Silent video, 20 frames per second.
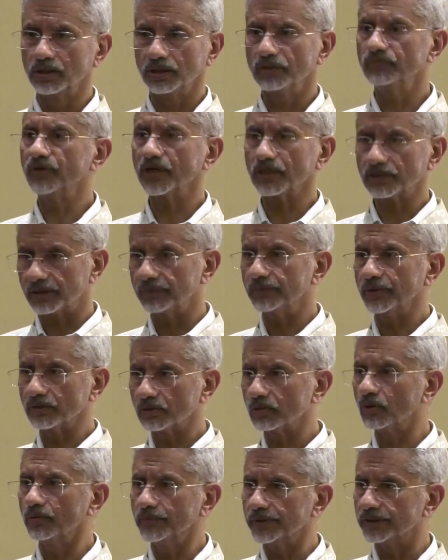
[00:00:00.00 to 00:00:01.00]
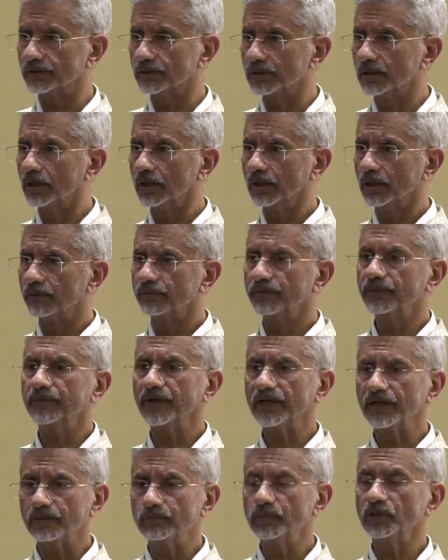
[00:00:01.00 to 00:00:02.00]
In fact, even COVID, we
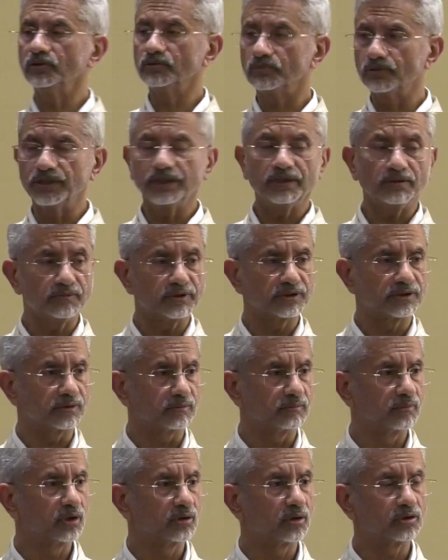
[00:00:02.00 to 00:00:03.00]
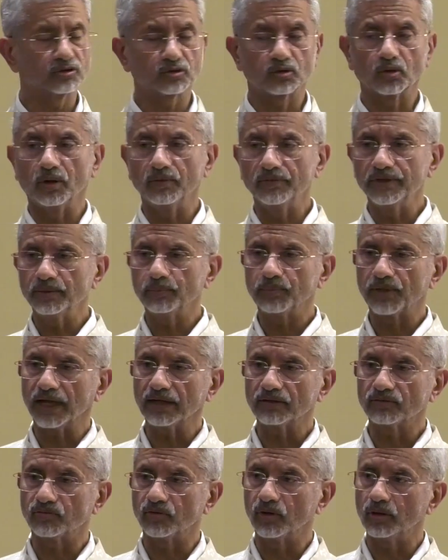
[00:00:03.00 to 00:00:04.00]
were able to deal with it because COVID
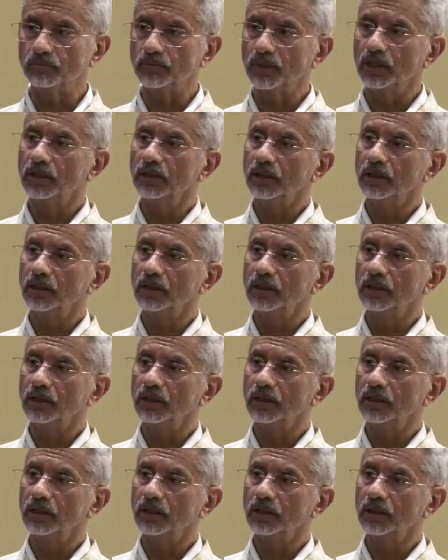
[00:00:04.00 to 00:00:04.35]
platform